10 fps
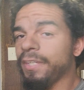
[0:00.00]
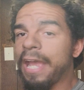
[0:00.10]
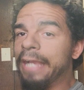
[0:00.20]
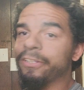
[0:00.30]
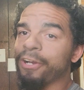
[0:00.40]

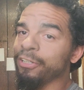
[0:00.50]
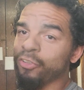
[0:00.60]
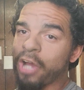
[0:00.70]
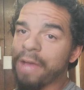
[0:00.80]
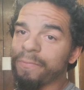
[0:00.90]
I ain't talking
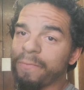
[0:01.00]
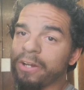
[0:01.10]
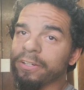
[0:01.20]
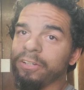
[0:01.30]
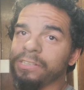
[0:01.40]
crap
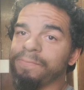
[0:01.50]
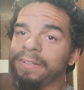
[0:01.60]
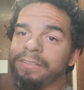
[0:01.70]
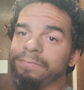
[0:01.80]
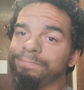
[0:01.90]
about
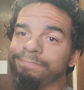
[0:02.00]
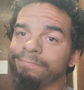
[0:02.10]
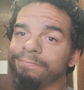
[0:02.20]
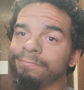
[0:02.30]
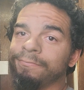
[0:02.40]
Gearspeed,
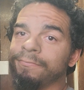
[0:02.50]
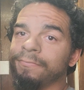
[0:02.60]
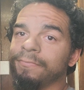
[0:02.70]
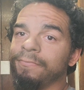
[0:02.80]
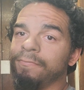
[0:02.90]

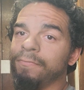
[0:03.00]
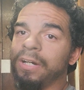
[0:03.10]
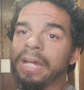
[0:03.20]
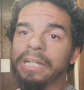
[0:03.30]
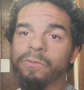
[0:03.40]

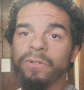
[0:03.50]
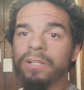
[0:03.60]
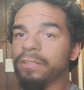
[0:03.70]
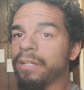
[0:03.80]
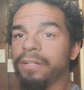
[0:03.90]
but I just want
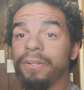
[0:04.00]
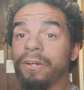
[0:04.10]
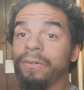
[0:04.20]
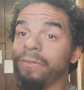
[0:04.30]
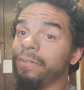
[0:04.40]
to let y'all
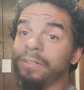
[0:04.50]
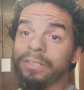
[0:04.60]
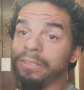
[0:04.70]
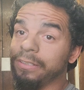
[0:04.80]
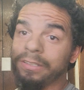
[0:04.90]
know
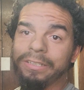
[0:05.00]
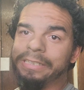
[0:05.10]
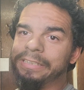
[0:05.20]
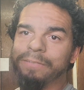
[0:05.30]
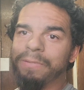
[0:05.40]

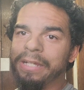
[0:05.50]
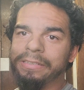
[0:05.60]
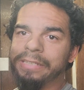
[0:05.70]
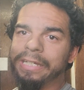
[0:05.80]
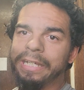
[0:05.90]
these are the
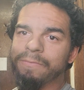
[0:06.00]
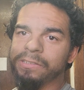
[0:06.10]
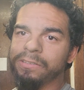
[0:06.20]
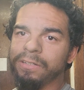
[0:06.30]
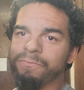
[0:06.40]
places I get my
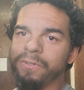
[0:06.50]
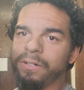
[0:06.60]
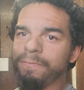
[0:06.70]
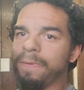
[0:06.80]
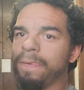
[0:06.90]
stuff
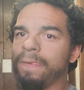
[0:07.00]
from.